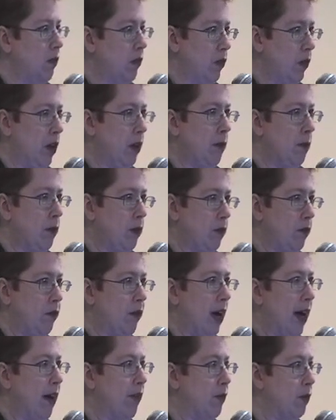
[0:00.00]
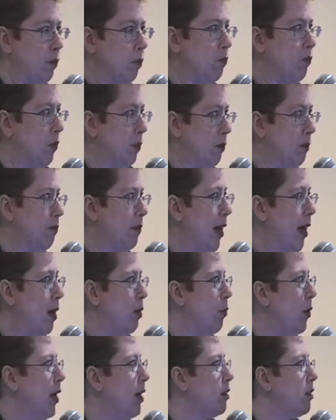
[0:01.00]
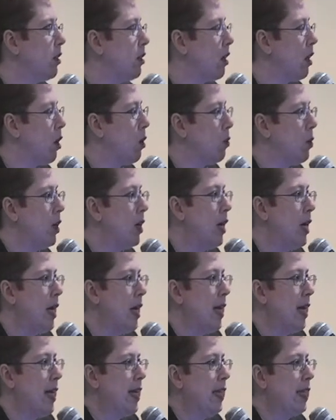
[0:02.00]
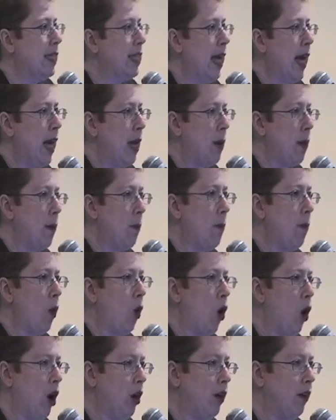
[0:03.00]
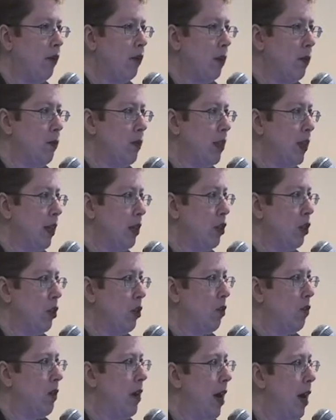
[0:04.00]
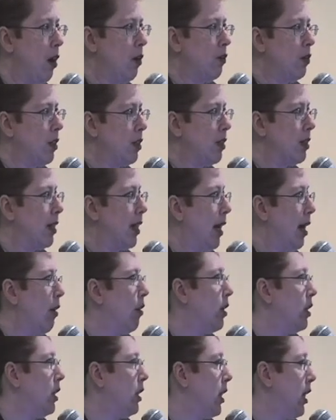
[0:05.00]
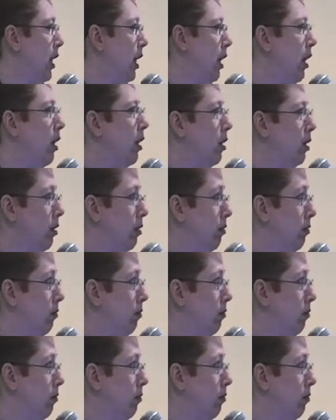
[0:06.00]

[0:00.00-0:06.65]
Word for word: from 8 weeks ago is that all of them centered around this guarantee.